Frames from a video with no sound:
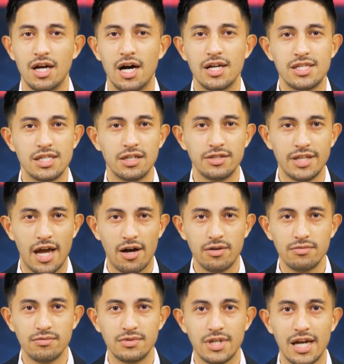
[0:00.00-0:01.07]
"Until
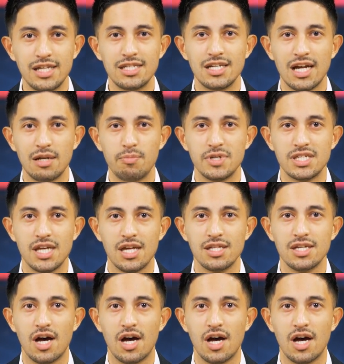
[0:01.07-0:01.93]
now, ninety-nine percent